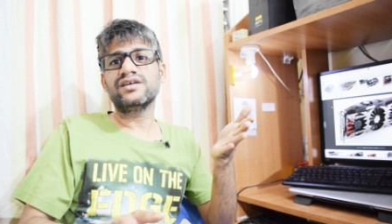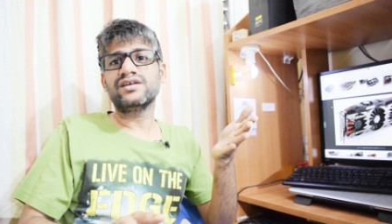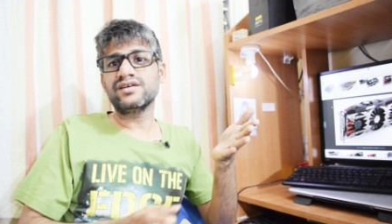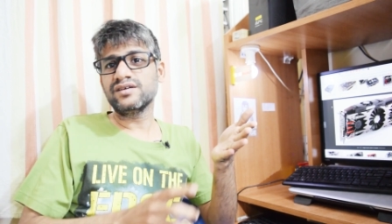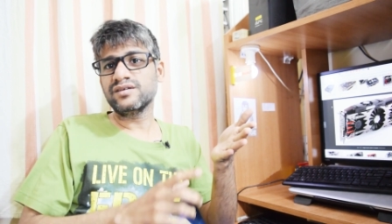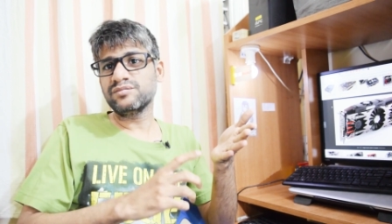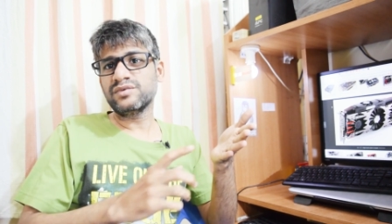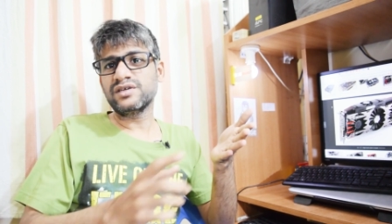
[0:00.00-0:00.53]

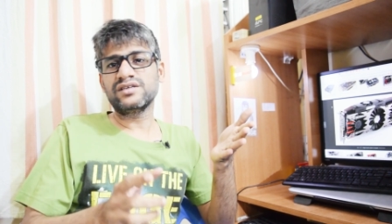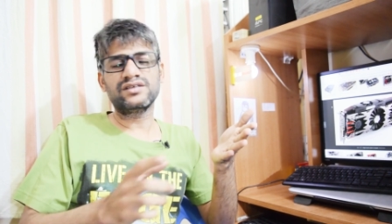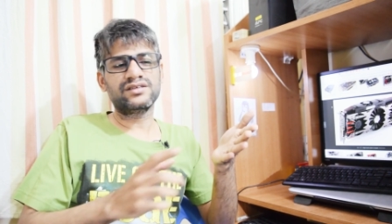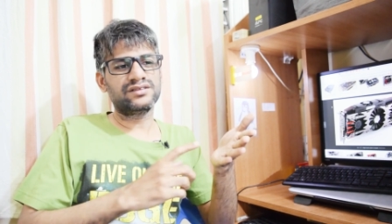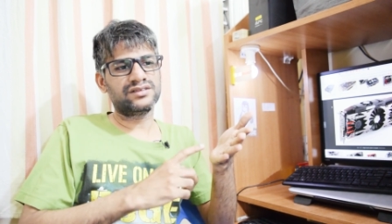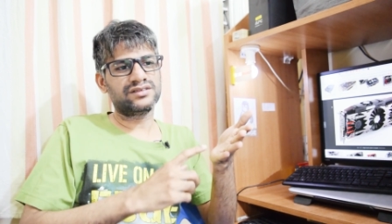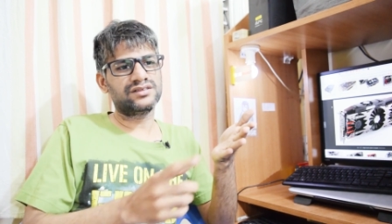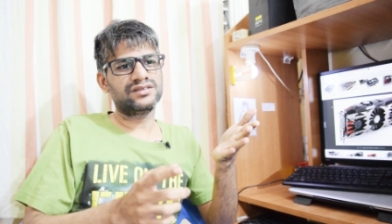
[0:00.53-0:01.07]
uh, but
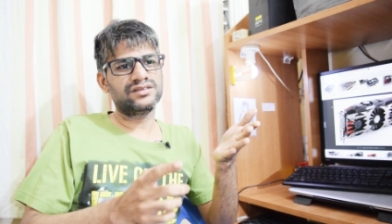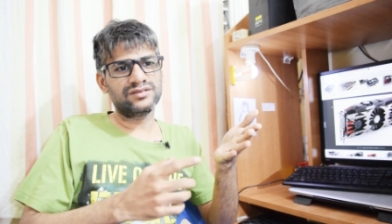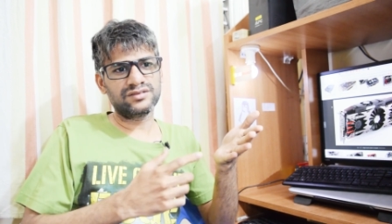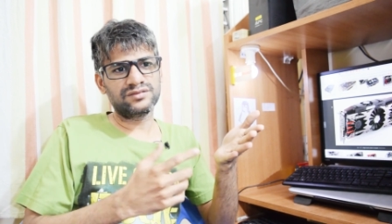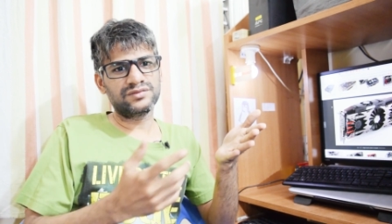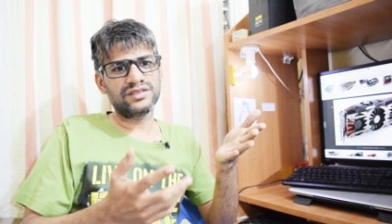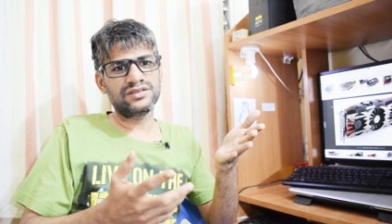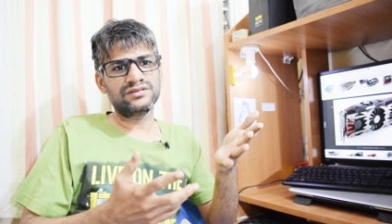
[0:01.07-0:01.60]
uh, you
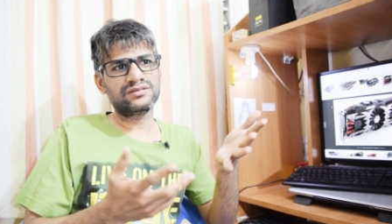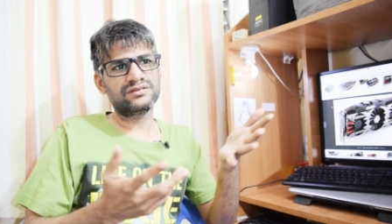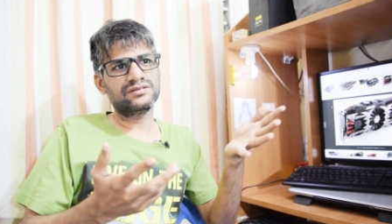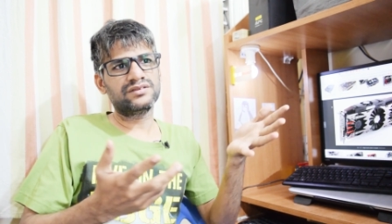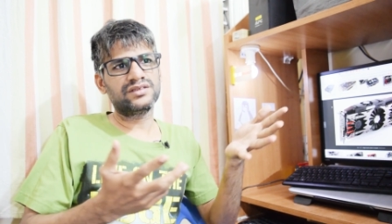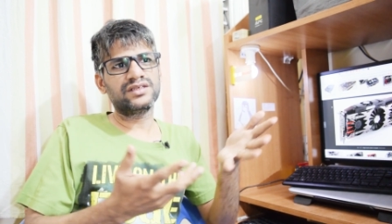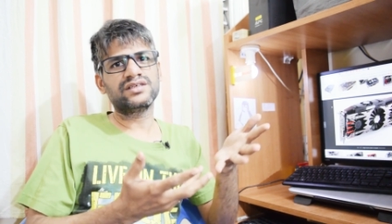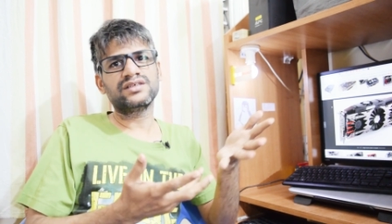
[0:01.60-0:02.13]
know when
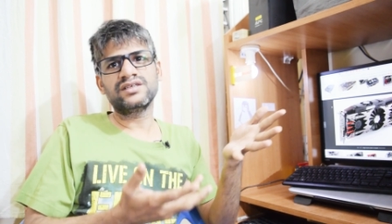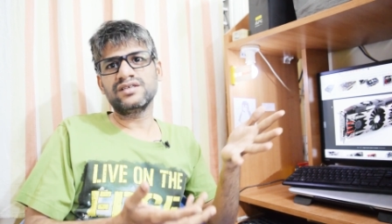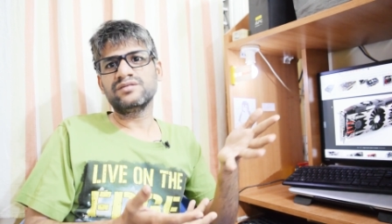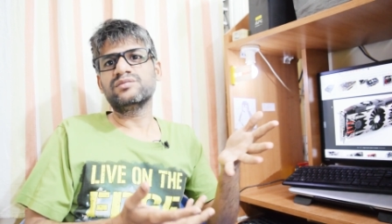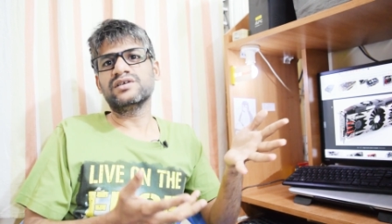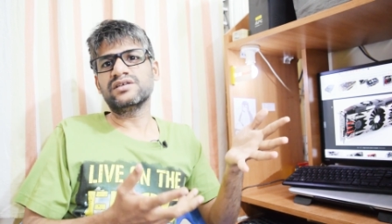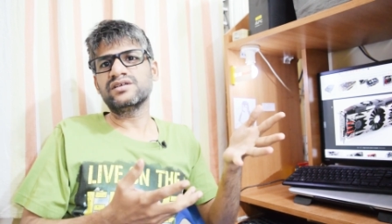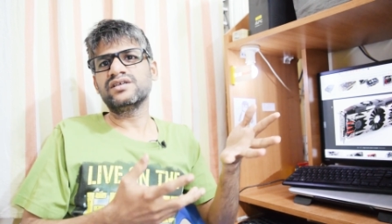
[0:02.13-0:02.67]
you dig
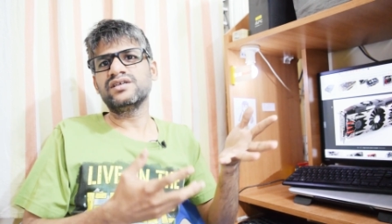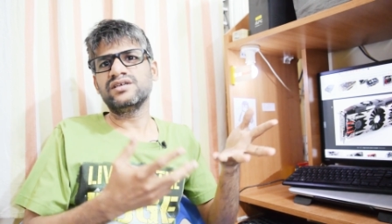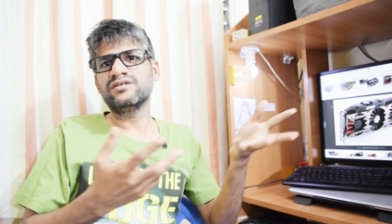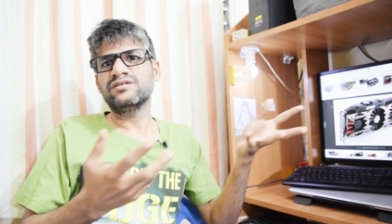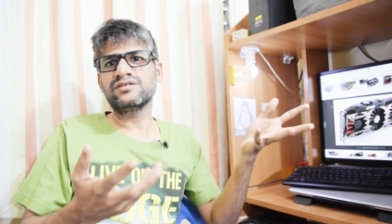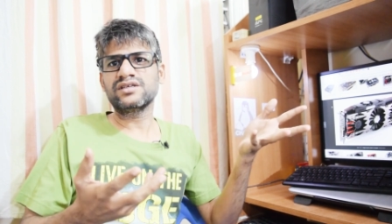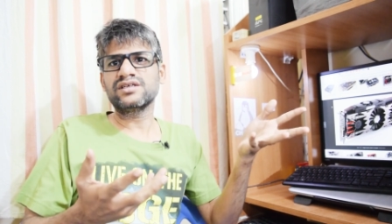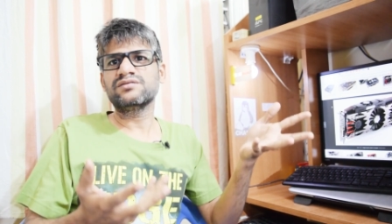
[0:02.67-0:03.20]
deeper, he
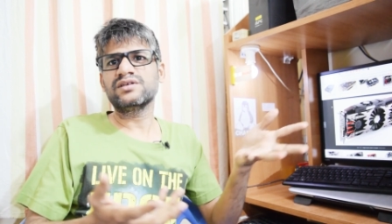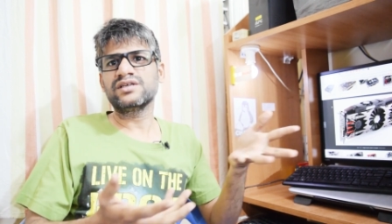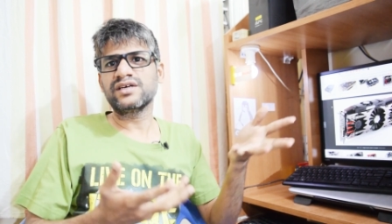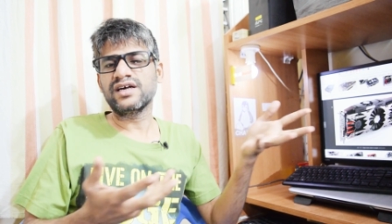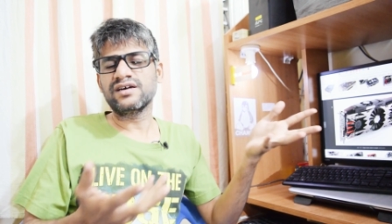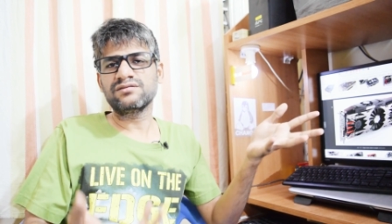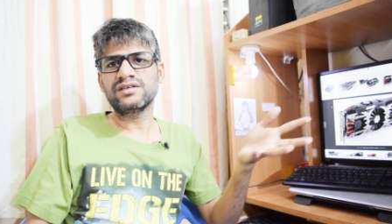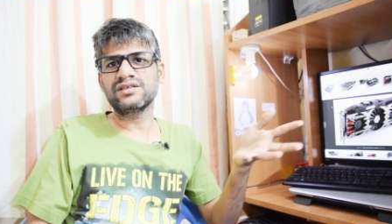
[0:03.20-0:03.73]
don't even
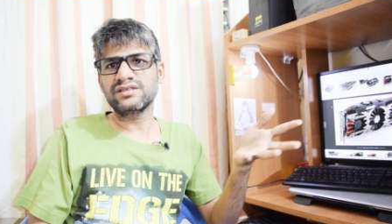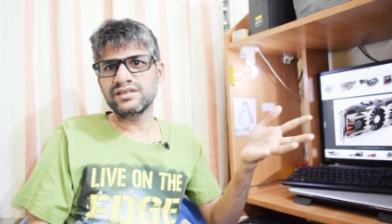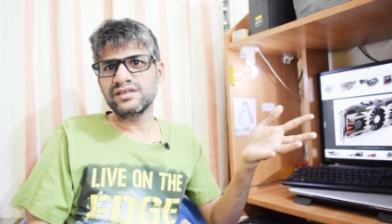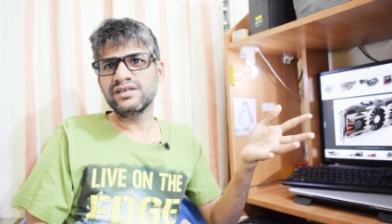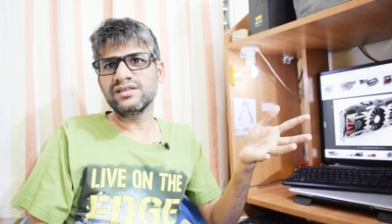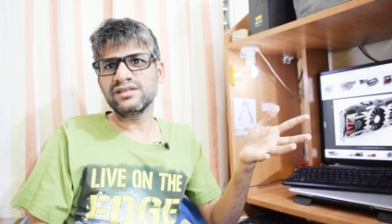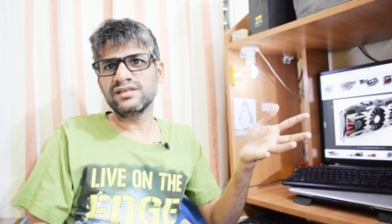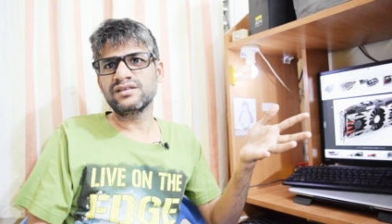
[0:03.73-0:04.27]
have that
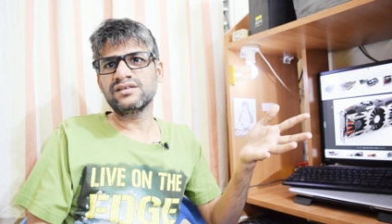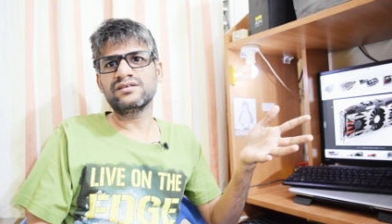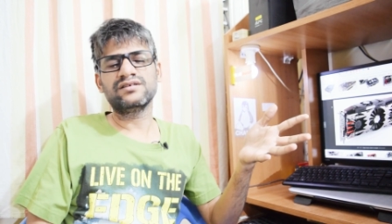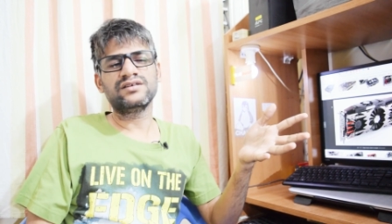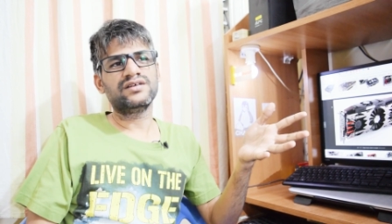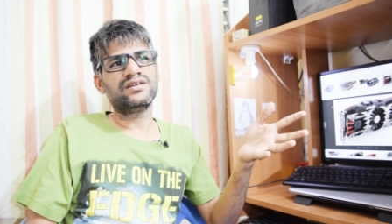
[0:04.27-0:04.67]
skills, uh,